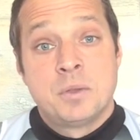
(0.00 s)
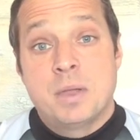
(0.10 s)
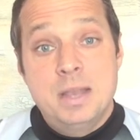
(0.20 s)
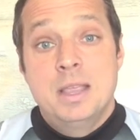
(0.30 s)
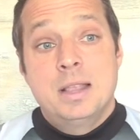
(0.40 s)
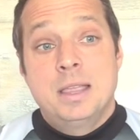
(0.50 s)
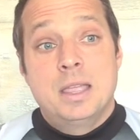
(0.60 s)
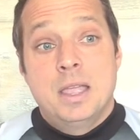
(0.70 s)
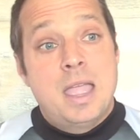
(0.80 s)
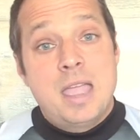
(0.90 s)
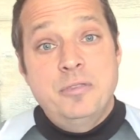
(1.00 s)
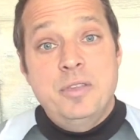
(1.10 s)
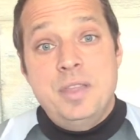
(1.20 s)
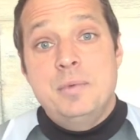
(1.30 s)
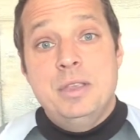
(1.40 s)
right? Like,
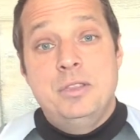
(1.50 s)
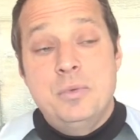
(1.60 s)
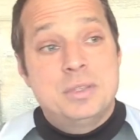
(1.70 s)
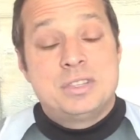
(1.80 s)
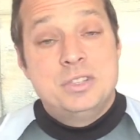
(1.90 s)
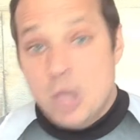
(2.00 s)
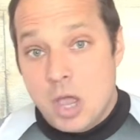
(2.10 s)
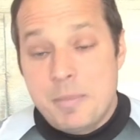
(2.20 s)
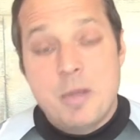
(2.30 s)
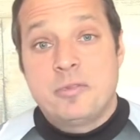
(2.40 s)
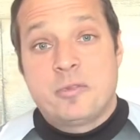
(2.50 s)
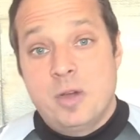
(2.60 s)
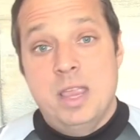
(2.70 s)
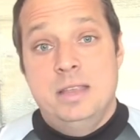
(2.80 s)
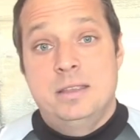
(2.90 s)
everything we do, it's not about
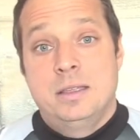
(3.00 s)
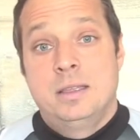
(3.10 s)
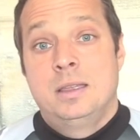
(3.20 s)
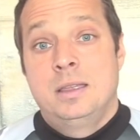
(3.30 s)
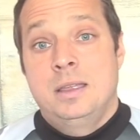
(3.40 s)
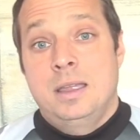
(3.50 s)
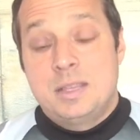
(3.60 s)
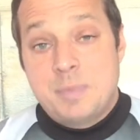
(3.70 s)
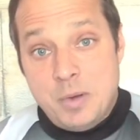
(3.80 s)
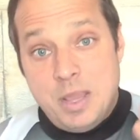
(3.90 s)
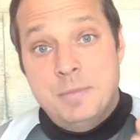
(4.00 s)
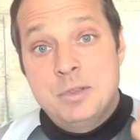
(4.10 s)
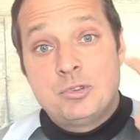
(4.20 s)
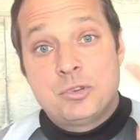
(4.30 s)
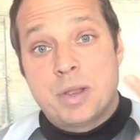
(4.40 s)
freight. It's about
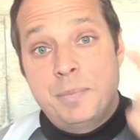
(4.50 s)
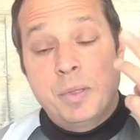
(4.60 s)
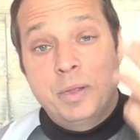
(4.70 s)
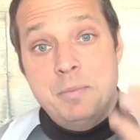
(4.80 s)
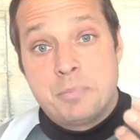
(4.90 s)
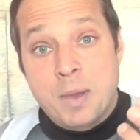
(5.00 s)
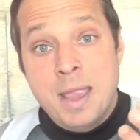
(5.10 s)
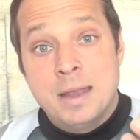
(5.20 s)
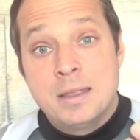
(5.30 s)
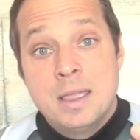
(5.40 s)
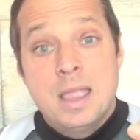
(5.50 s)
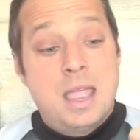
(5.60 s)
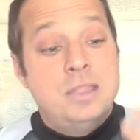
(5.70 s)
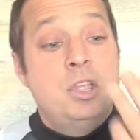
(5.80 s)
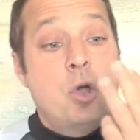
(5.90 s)
image, credibility, brand.
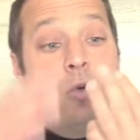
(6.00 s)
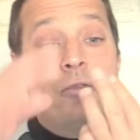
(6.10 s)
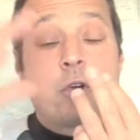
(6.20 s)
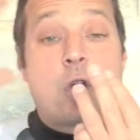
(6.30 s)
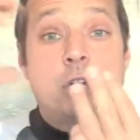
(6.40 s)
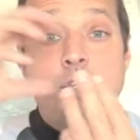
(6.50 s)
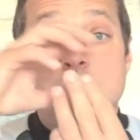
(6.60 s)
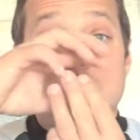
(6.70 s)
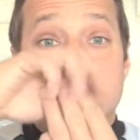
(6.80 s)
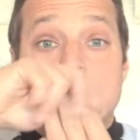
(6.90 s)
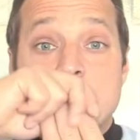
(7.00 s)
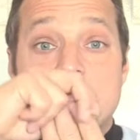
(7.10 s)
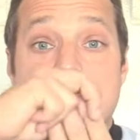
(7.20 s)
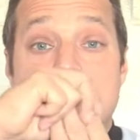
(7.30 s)
And the overarching structure that